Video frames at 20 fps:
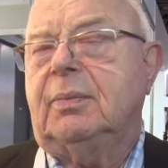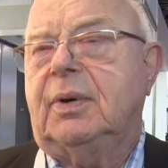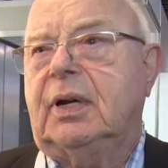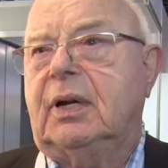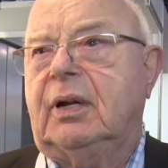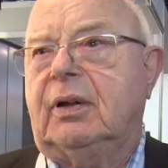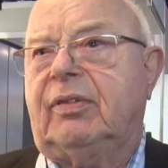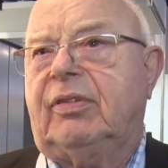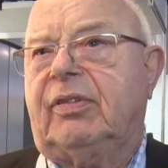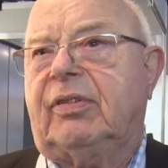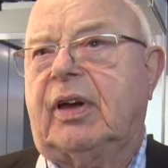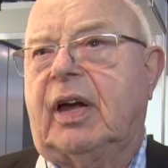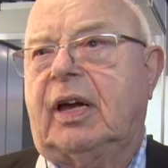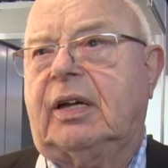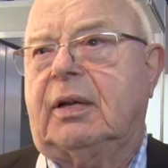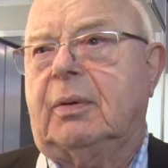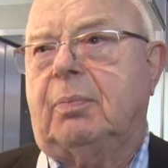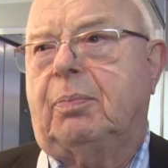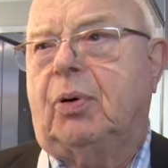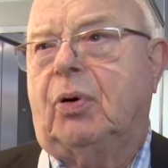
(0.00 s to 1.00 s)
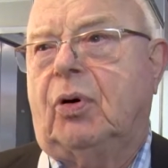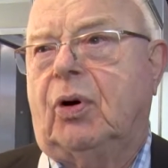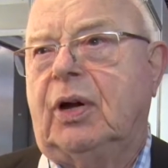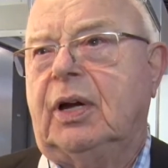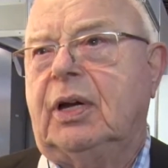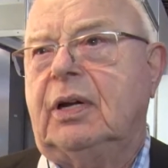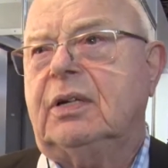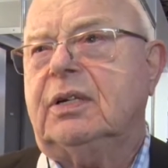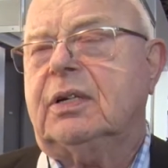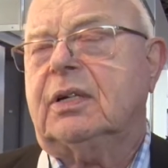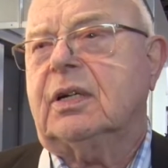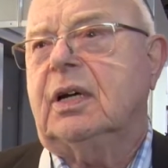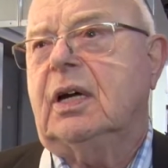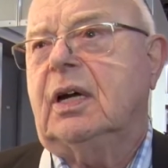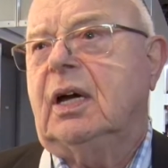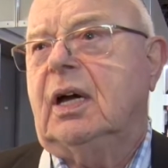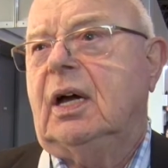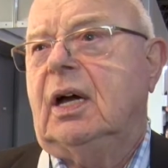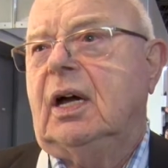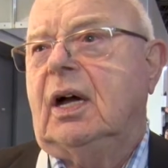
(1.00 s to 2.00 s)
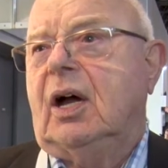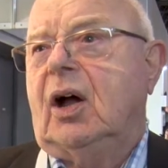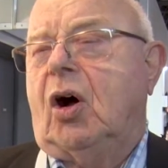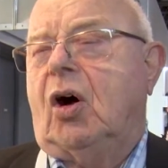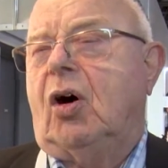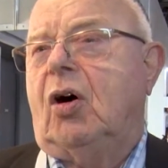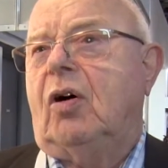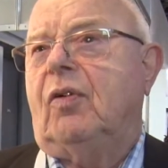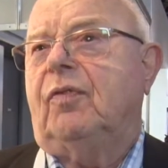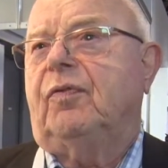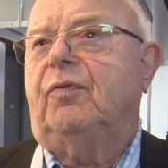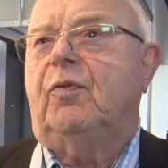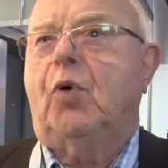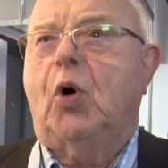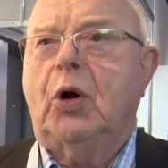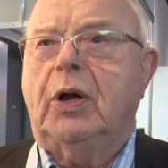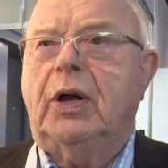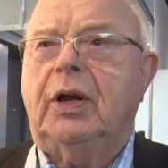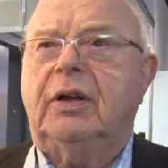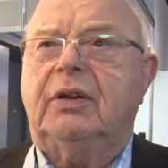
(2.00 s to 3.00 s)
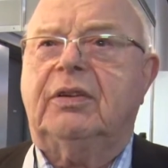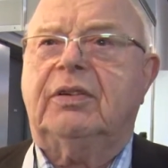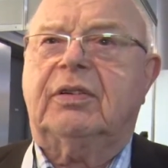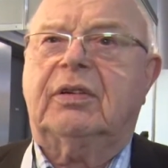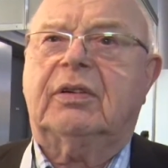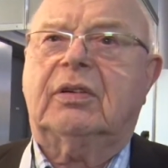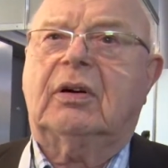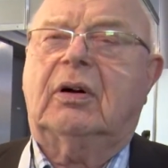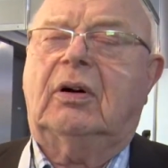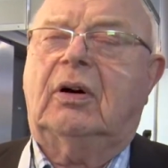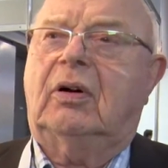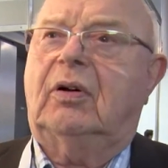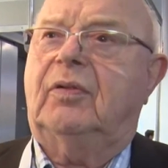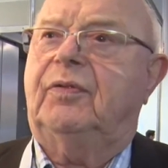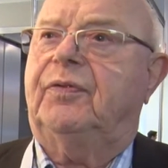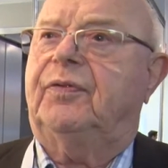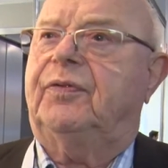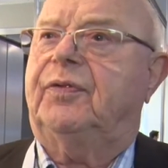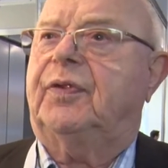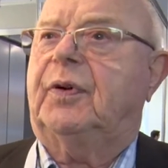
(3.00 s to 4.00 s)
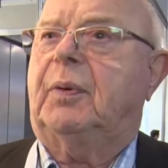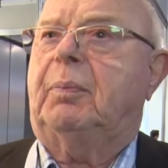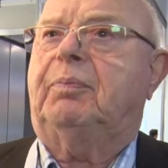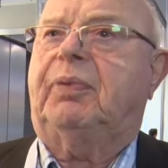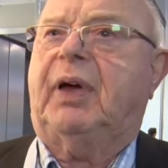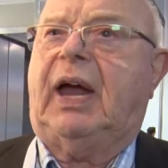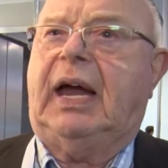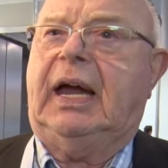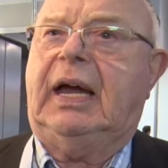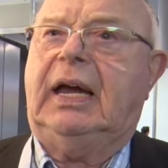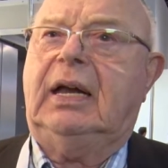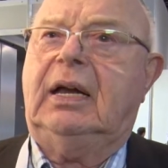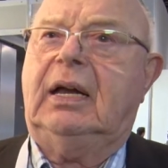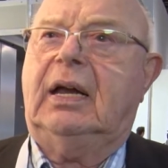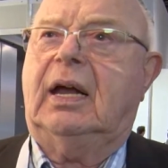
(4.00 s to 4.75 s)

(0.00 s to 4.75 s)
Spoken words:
minutes at the point of wound, of pain,